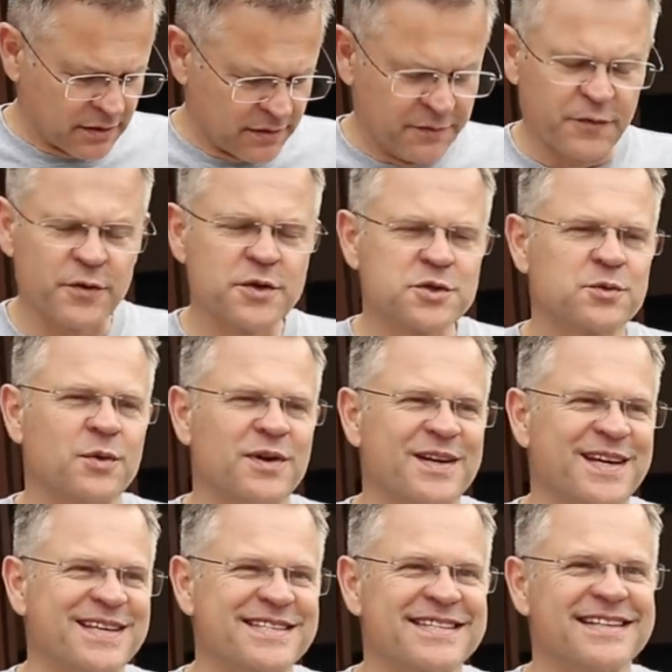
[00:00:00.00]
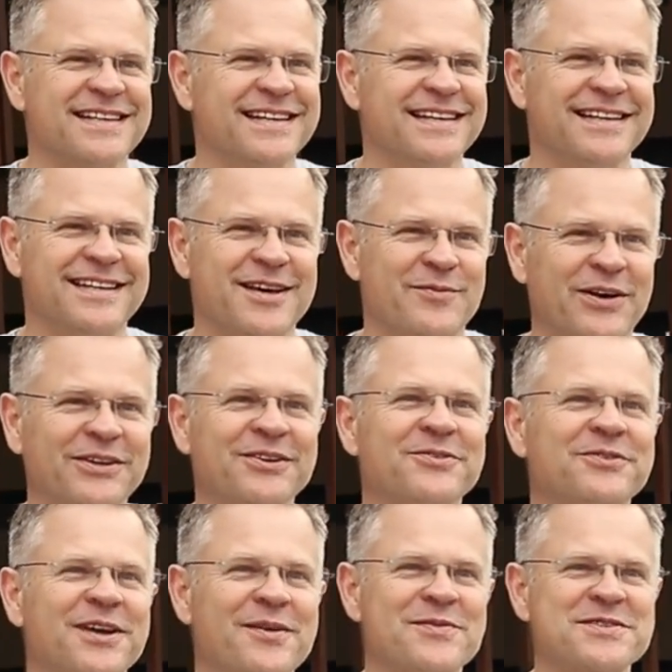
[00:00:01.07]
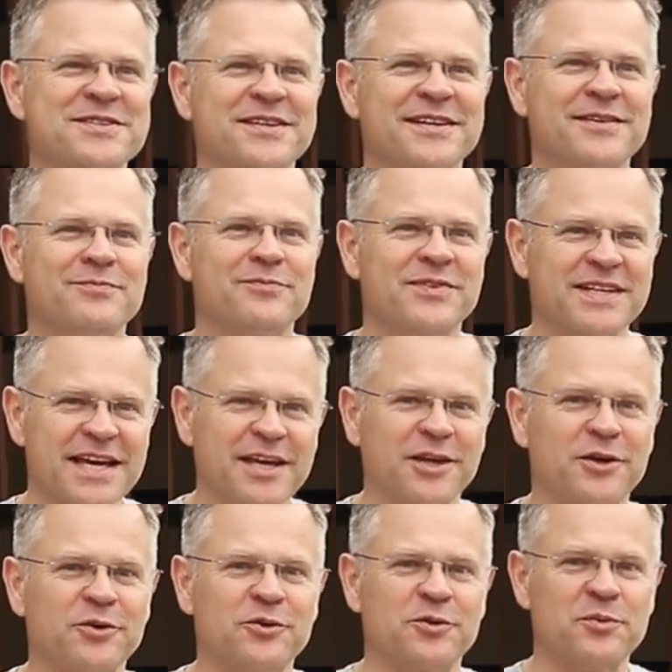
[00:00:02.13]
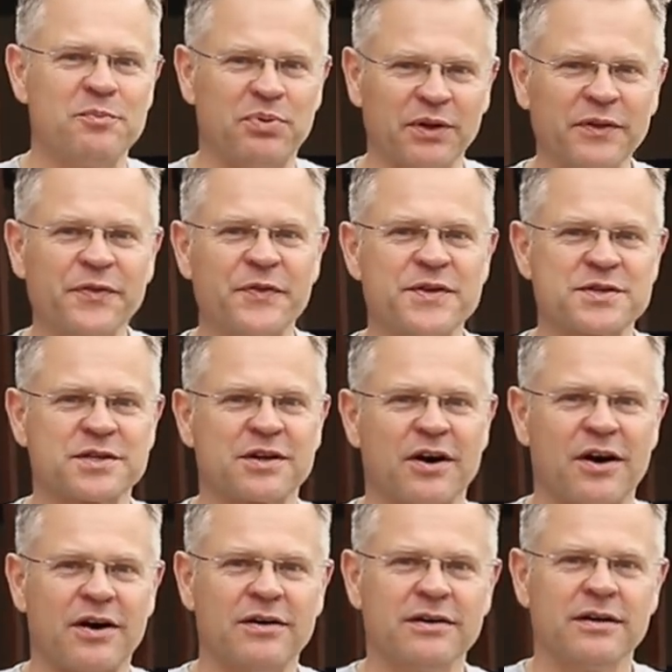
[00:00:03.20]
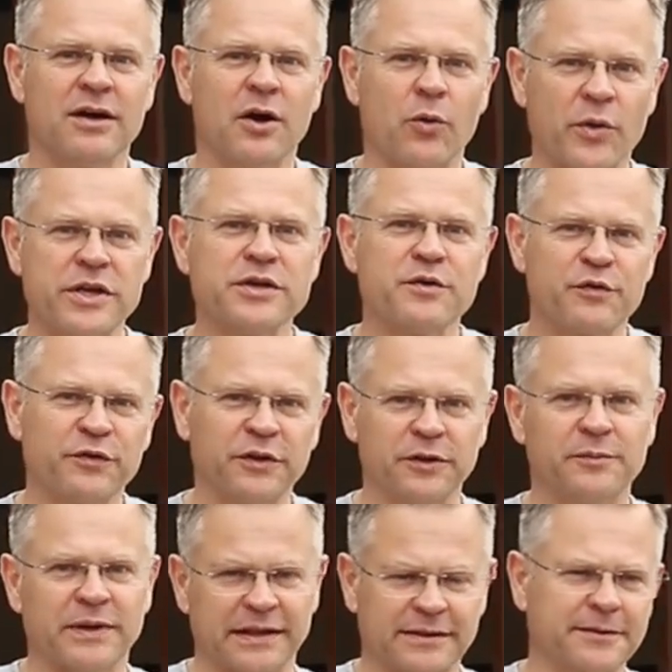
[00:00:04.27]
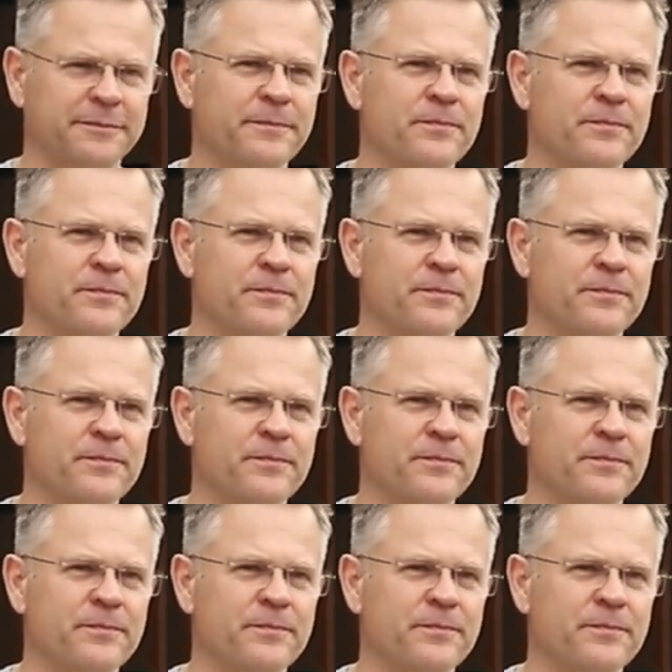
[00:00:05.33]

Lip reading: The first one is the amount of time it's going to take you to build this car when you film it.